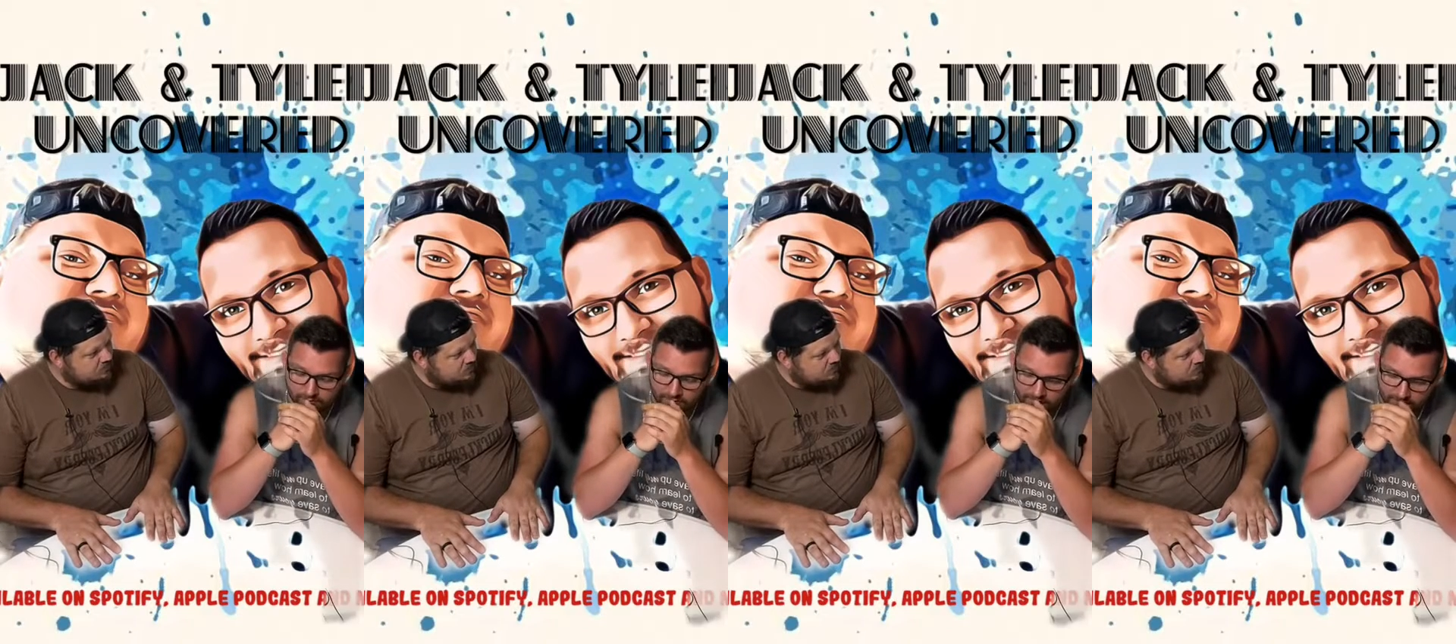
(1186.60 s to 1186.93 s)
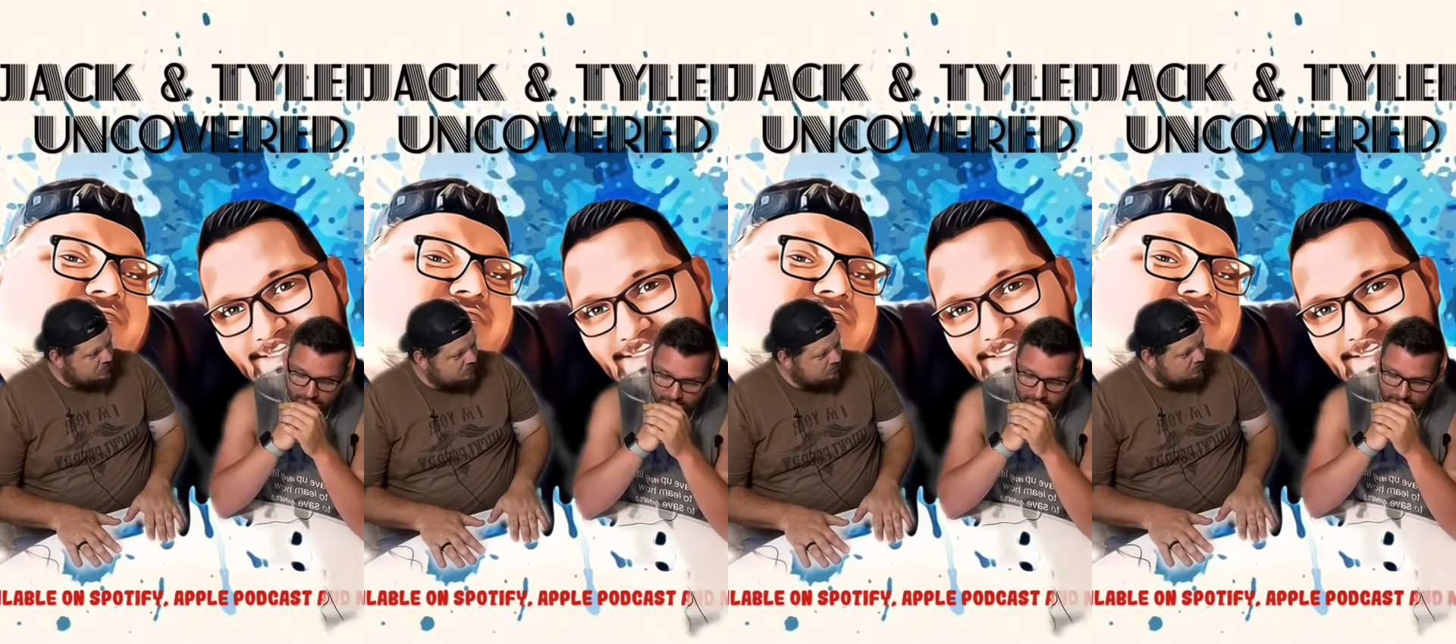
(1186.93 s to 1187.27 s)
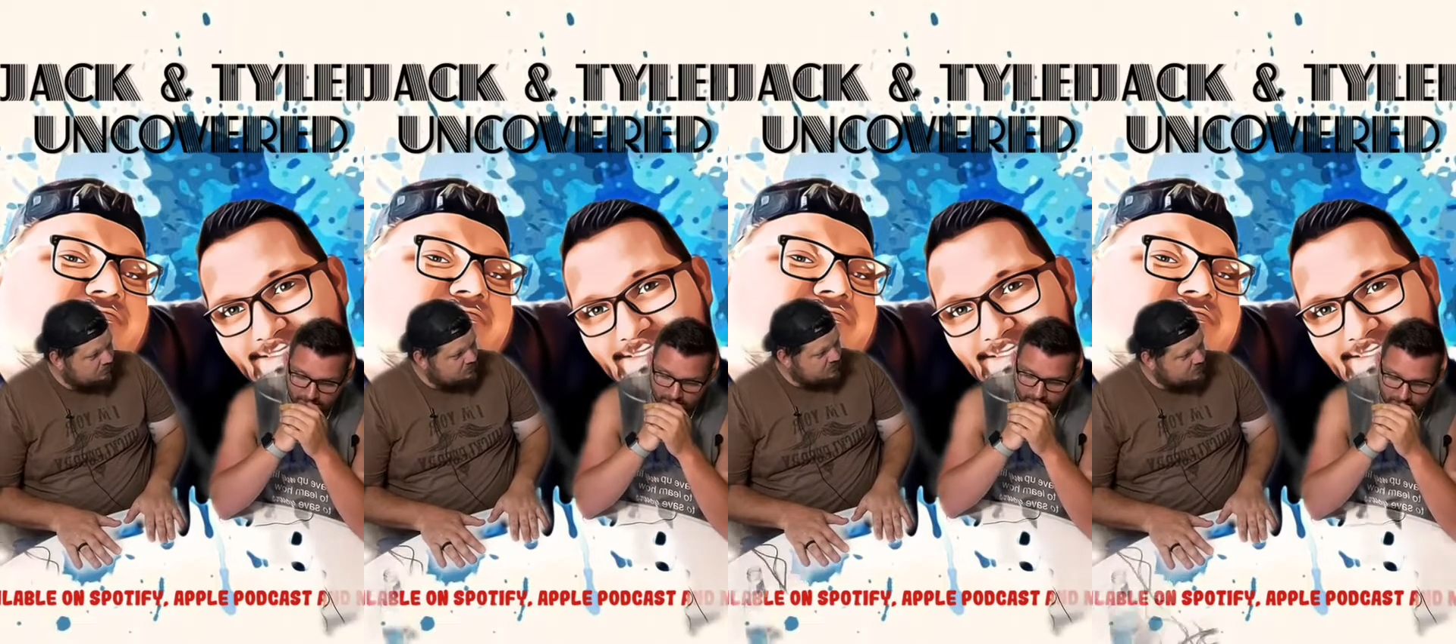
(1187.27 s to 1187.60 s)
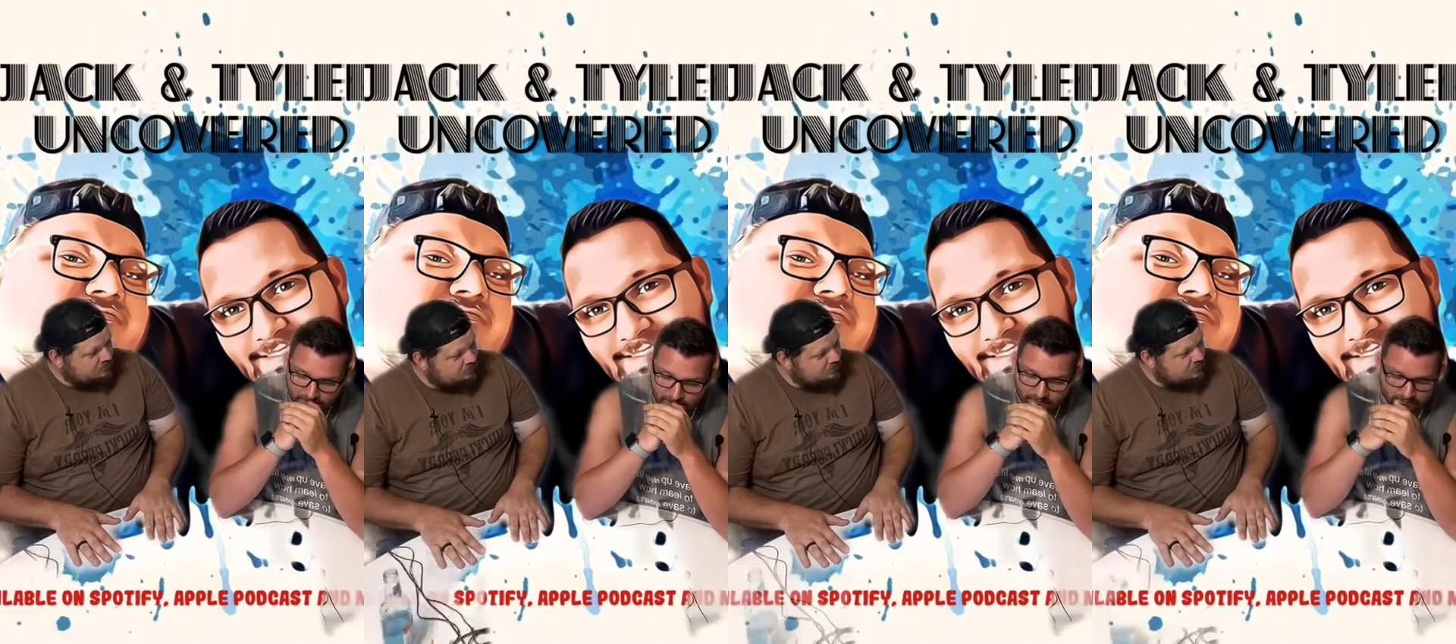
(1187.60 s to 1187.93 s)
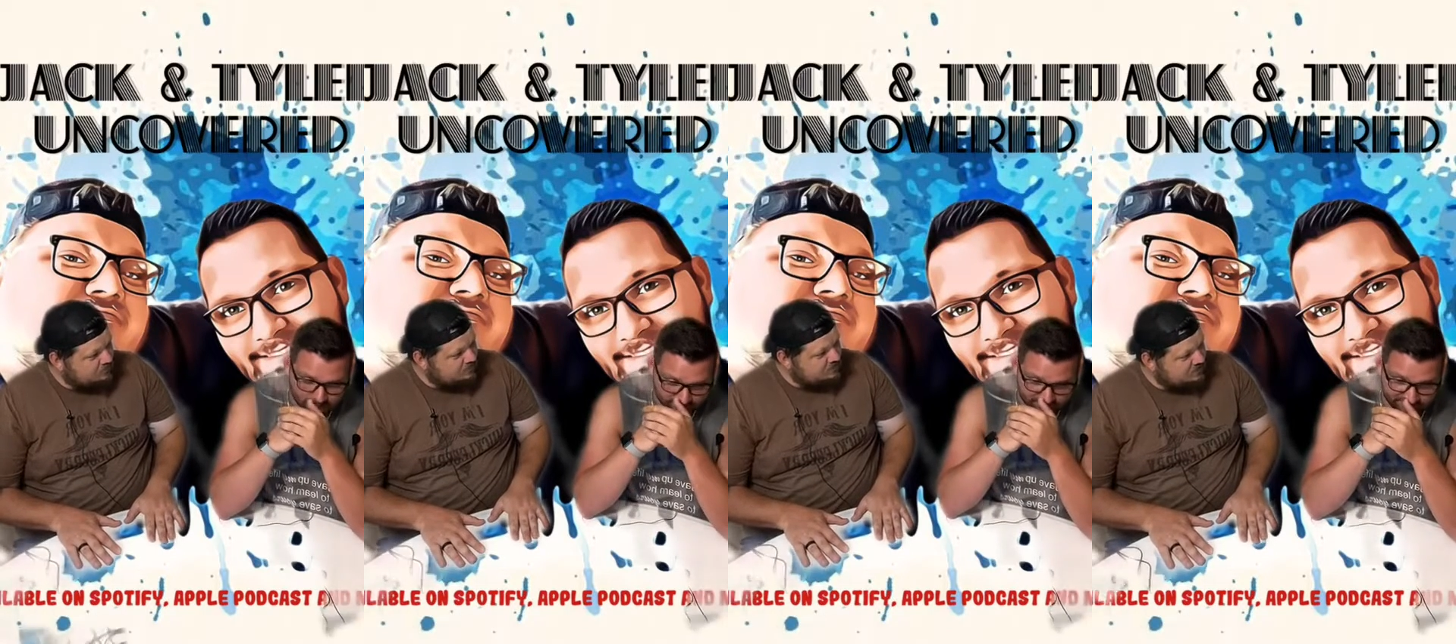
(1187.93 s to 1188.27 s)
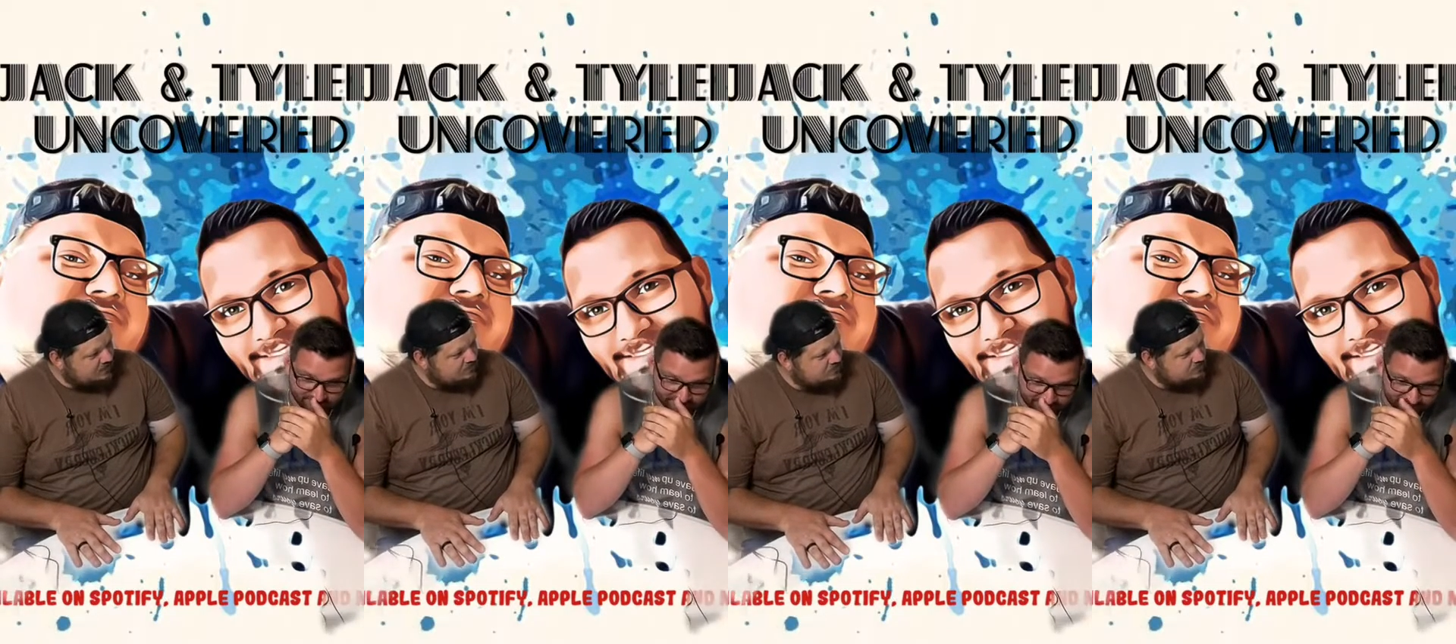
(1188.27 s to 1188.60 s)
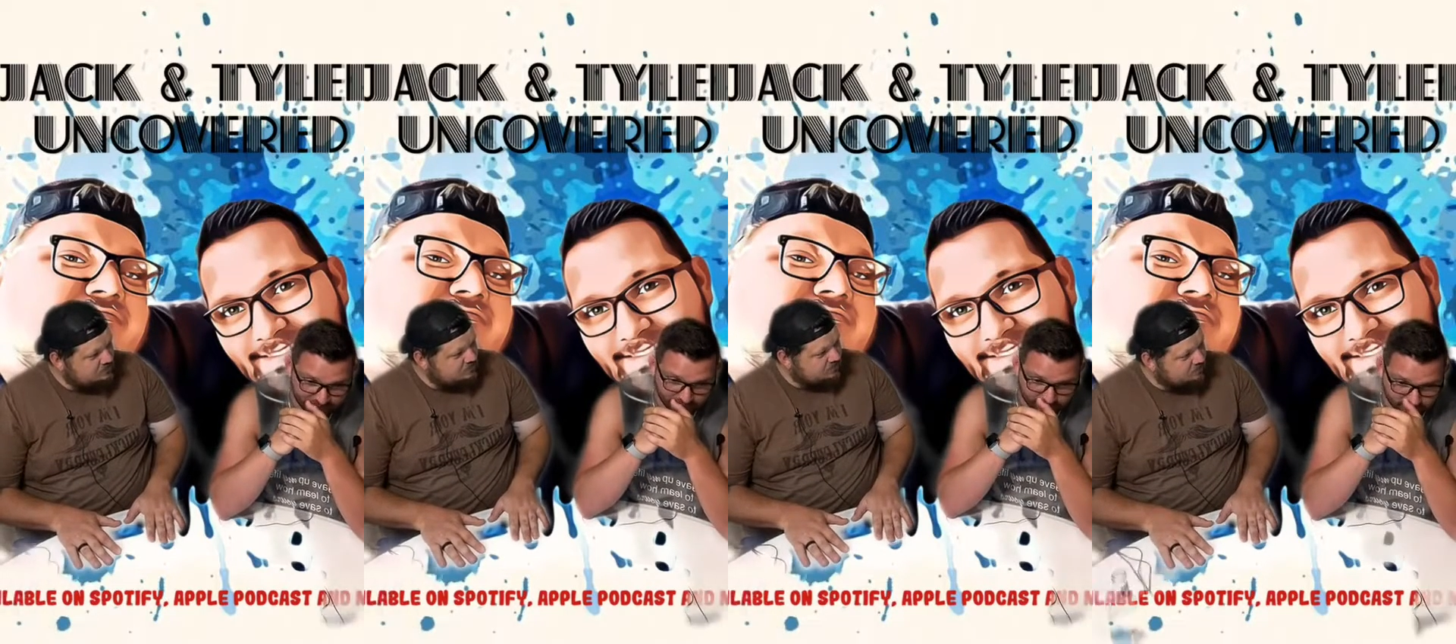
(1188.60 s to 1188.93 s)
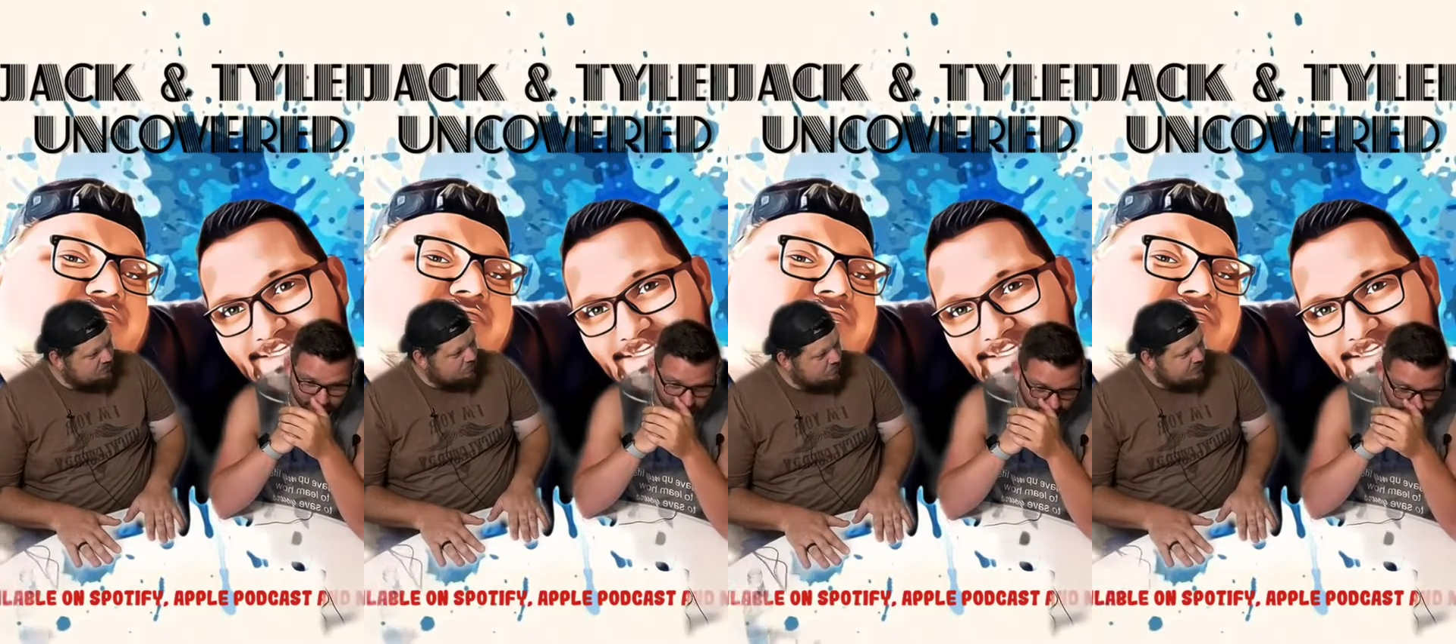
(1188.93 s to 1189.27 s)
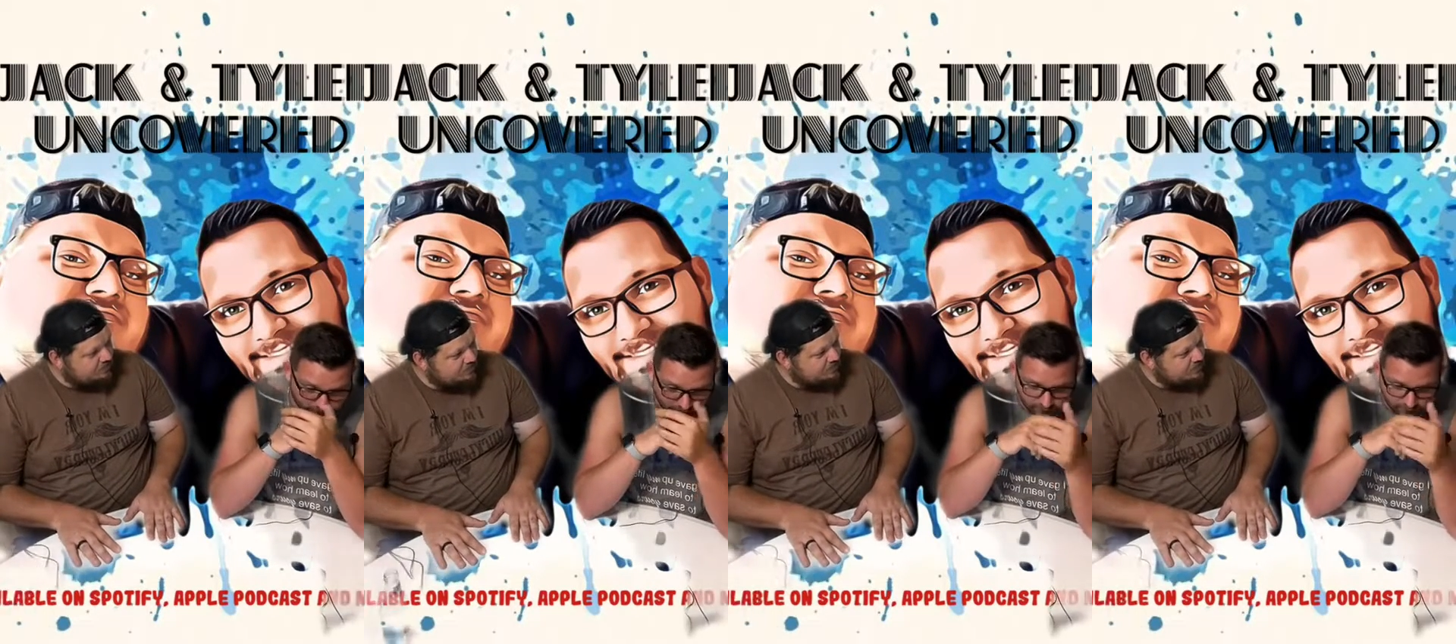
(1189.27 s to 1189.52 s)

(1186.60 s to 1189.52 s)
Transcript: It's odd, especially when we're doing these dances that grown women